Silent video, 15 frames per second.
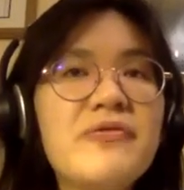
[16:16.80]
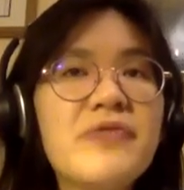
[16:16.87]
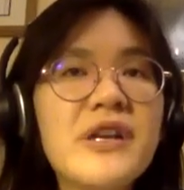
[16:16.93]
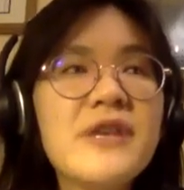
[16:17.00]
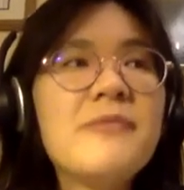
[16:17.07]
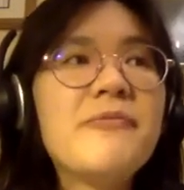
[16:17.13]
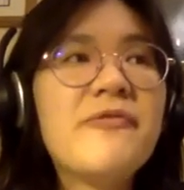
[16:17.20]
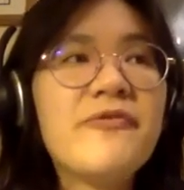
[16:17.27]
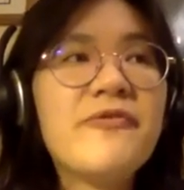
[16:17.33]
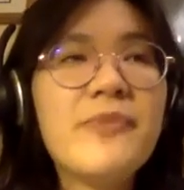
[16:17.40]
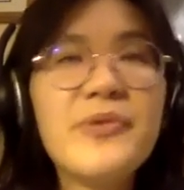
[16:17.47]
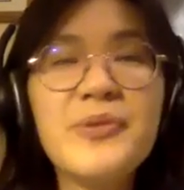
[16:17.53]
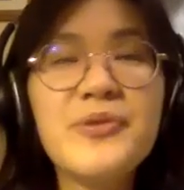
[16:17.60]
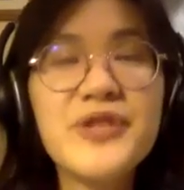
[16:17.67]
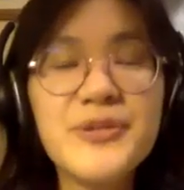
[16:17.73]
written from
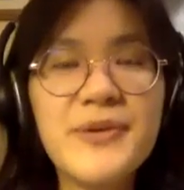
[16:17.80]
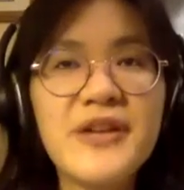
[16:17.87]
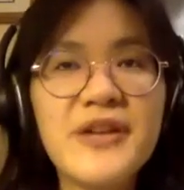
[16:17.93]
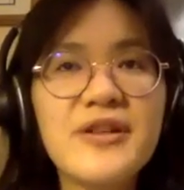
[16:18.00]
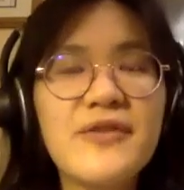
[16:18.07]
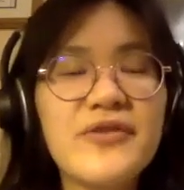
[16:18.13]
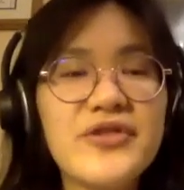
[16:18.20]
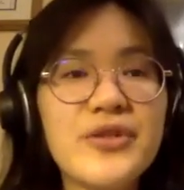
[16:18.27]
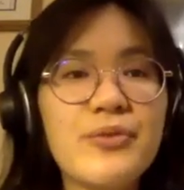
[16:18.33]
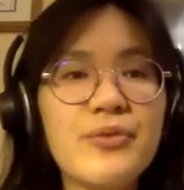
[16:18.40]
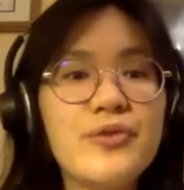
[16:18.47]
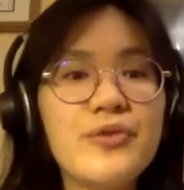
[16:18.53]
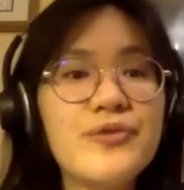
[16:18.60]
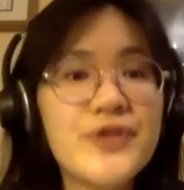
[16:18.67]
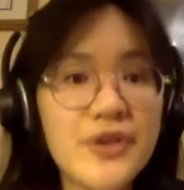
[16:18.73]
the perspective of
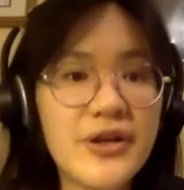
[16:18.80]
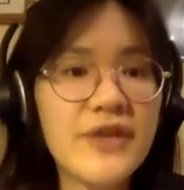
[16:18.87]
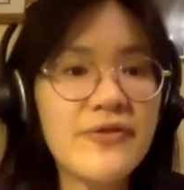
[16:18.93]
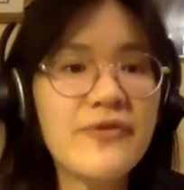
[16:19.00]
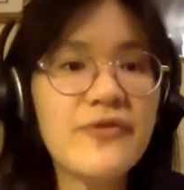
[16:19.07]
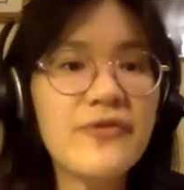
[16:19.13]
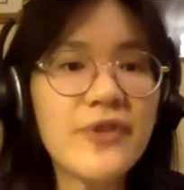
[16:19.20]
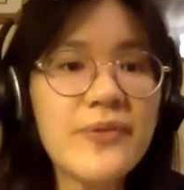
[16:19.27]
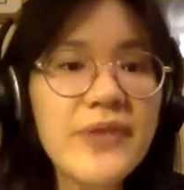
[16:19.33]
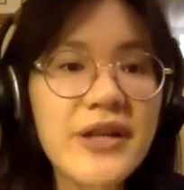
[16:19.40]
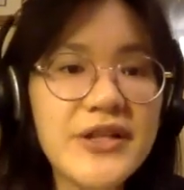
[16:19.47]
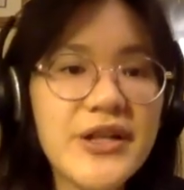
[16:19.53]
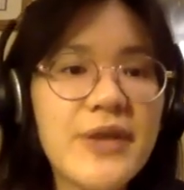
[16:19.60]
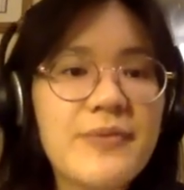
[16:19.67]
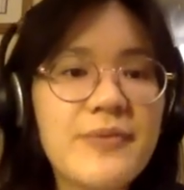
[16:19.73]
someone who's not even from
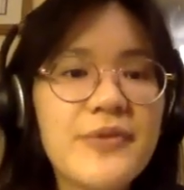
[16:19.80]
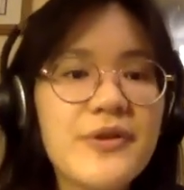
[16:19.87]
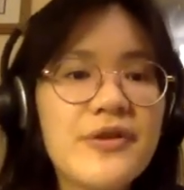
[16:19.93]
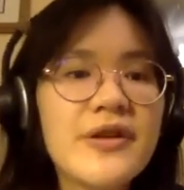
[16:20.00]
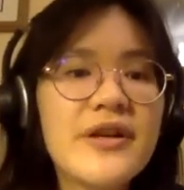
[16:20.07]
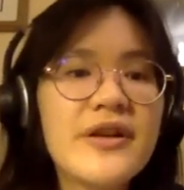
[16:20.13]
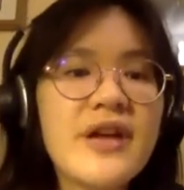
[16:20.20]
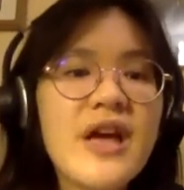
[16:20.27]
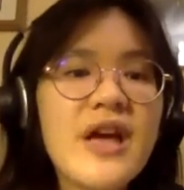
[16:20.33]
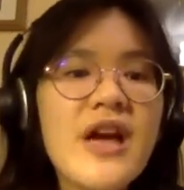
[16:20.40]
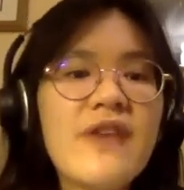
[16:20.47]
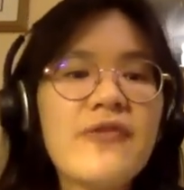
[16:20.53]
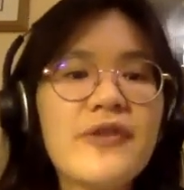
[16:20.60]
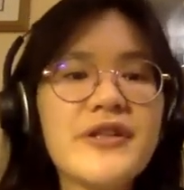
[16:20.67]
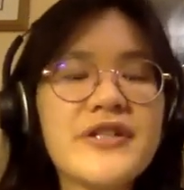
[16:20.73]
that time period.
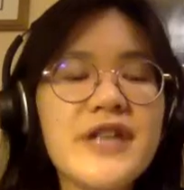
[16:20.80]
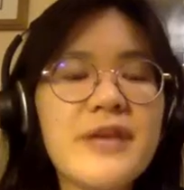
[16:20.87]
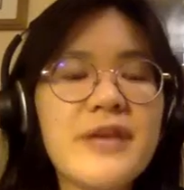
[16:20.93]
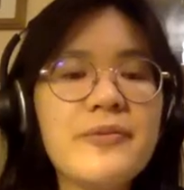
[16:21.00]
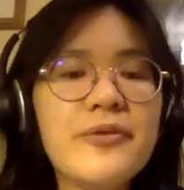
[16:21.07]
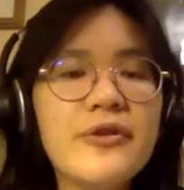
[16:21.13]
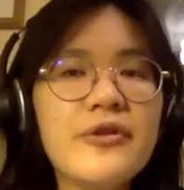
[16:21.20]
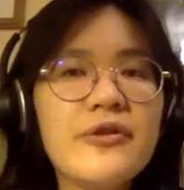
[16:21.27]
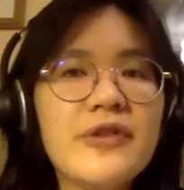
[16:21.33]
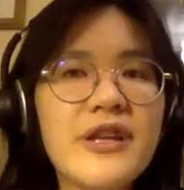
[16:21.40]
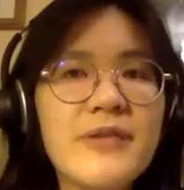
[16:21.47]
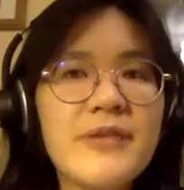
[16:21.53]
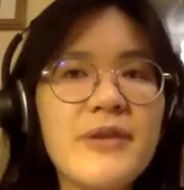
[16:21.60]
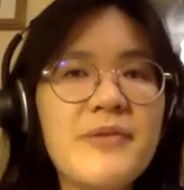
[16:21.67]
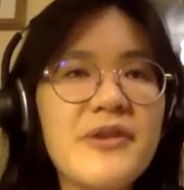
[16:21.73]
For example,
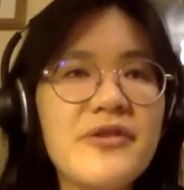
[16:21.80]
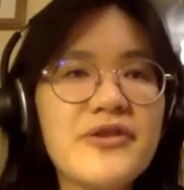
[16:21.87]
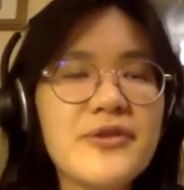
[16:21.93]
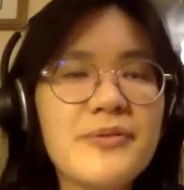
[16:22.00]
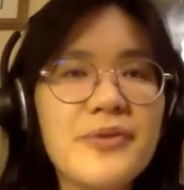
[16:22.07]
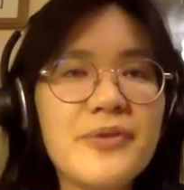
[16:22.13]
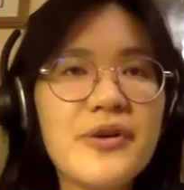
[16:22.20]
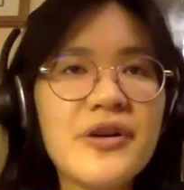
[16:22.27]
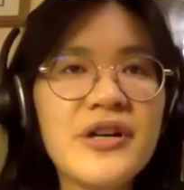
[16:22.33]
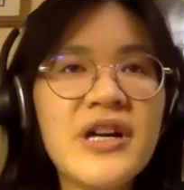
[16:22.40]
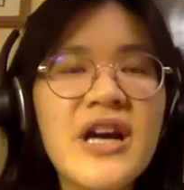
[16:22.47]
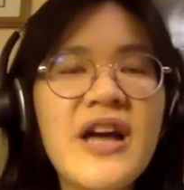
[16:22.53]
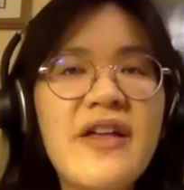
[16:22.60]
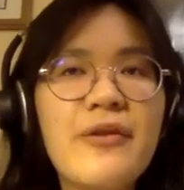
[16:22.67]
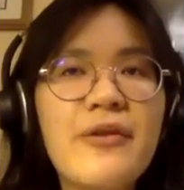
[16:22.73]
like maybe there's a book,
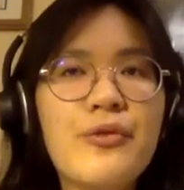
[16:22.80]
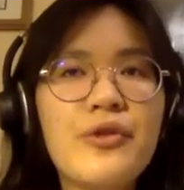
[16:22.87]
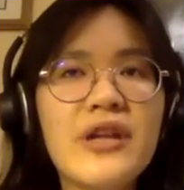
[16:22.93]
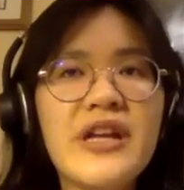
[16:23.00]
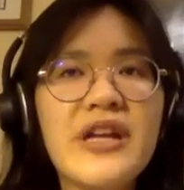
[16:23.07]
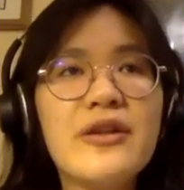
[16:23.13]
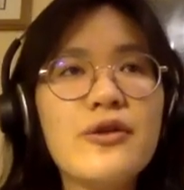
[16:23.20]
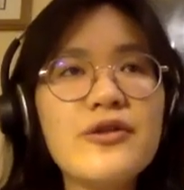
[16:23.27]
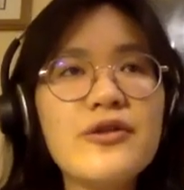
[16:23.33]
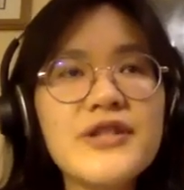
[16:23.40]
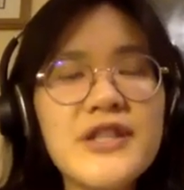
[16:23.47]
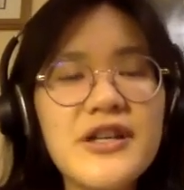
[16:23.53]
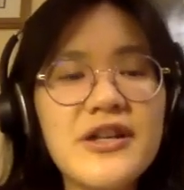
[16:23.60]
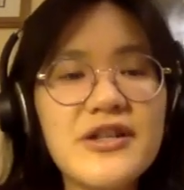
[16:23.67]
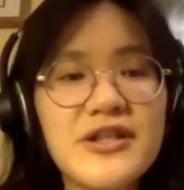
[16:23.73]
like it looks
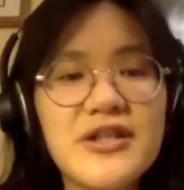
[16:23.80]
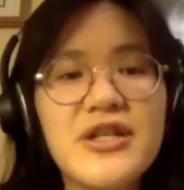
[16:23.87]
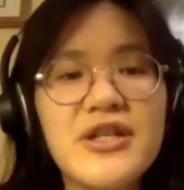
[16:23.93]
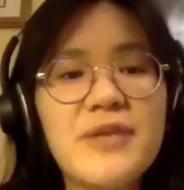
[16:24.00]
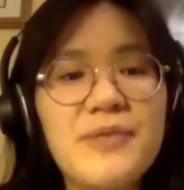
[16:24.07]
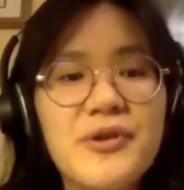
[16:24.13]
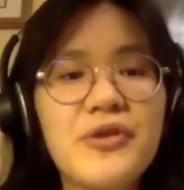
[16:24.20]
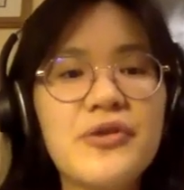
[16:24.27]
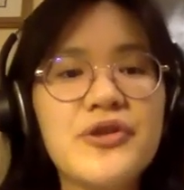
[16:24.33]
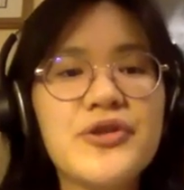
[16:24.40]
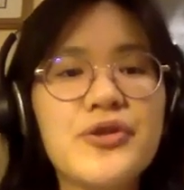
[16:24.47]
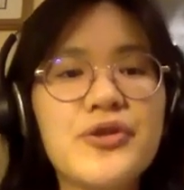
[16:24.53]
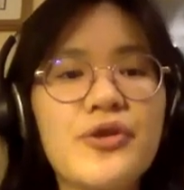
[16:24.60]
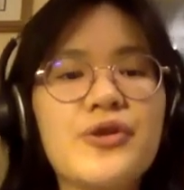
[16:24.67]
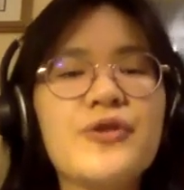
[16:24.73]
like a typical
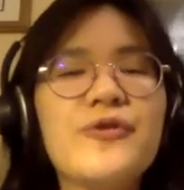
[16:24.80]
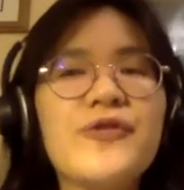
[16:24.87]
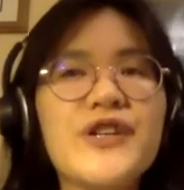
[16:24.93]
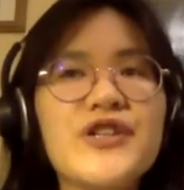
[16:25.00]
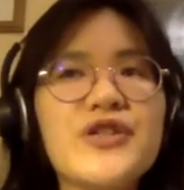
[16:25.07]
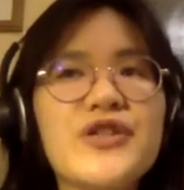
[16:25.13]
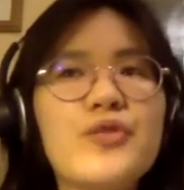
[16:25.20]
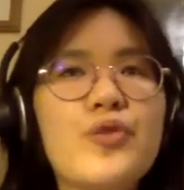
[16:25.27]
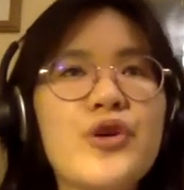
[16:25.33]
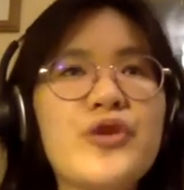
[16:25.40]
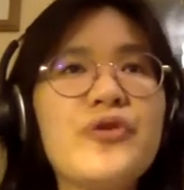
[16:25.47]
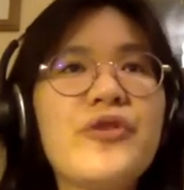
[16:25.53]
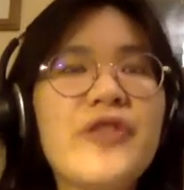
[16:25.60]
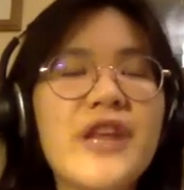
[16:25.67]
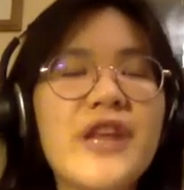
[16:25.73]
historical fiction where
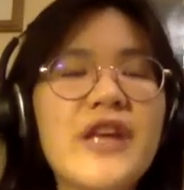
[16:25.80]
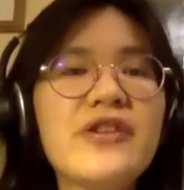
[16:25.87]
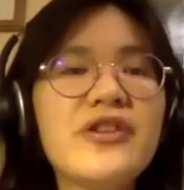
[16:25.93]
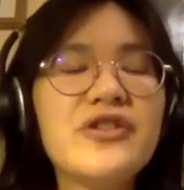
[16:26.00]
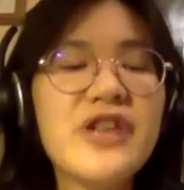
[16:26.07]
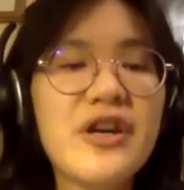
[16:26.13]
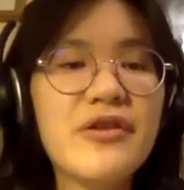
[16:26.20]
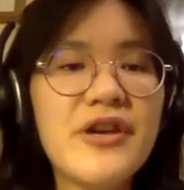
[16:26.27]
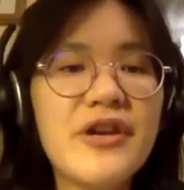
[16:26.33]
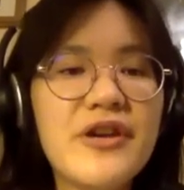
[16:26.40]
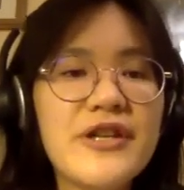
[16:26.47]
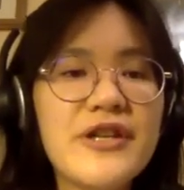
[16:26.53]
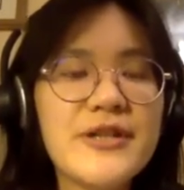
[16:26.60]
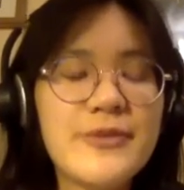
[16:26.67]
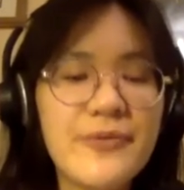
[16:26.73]
you think the narrator
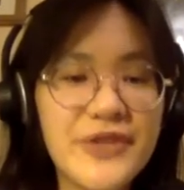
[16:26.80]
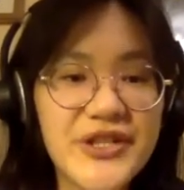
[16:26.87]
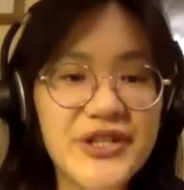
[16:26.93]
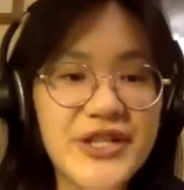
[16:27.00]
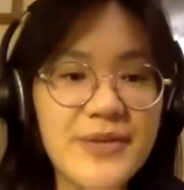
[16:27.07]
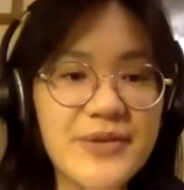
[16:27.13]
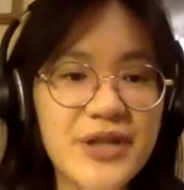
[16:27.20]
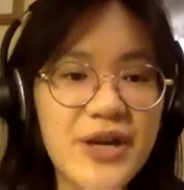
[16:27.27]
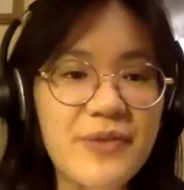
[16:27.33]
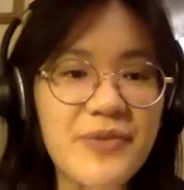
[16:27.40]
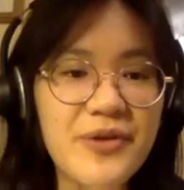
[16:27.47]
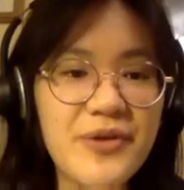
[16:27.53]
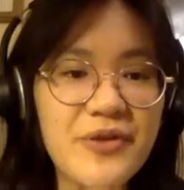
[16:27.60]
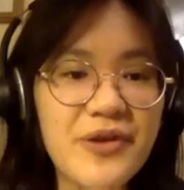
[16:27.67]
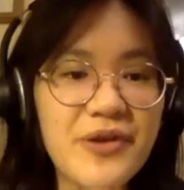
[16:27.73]
is from the same time
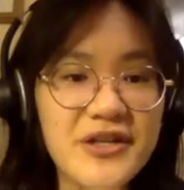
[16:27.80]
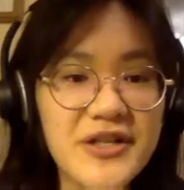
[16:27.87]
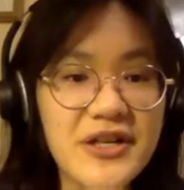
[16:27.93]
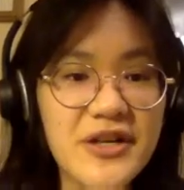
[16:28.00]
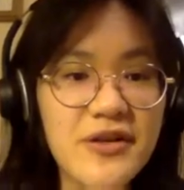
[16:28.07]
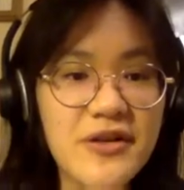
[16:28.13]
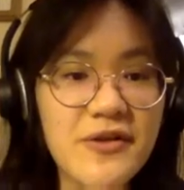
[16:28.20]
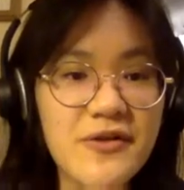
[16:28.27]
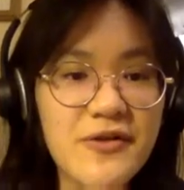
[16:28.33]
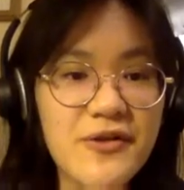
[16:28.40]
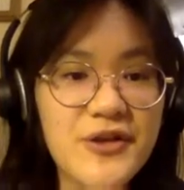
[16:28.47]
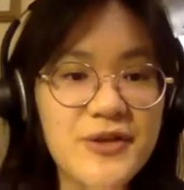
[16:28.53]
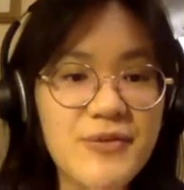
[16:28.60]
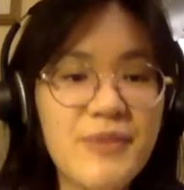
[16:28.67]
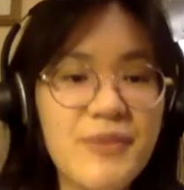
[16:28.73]
period as the
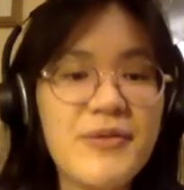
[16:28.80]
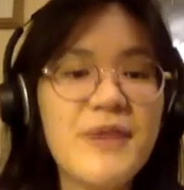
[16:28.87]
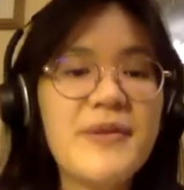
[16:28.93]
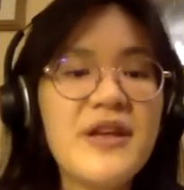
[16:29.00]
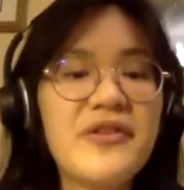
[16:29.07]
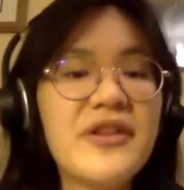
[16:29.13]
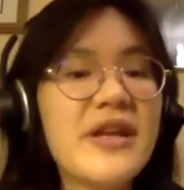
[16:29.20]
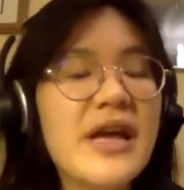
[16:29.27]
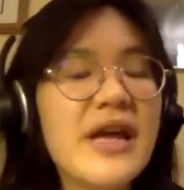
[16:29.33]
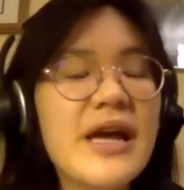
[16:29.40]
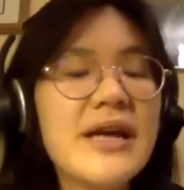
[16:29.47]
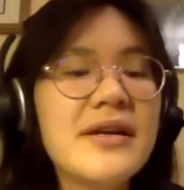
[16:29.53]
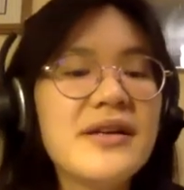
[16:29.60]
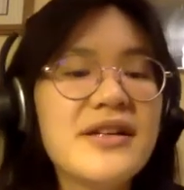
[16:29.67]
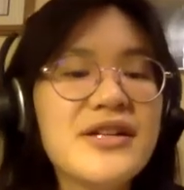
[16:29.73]
characters, but maybe at the
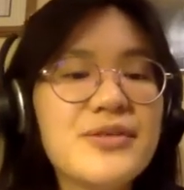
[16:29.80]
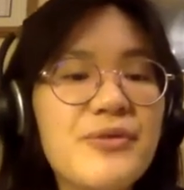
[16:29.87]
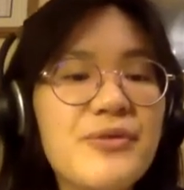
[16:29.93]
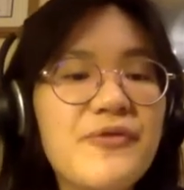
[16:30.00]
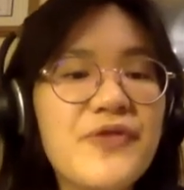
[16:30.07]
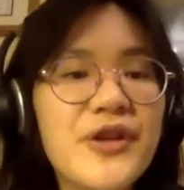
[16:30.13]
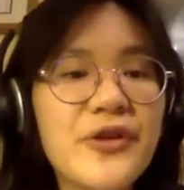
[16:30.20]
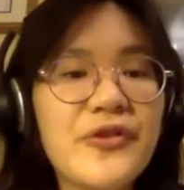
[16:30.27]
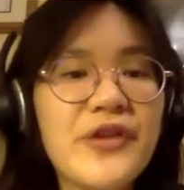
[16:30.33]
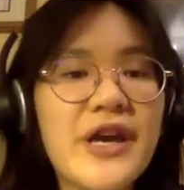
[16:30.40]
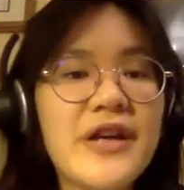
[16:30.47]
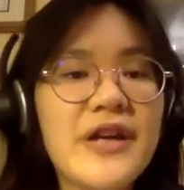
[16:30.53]
end it's revealed that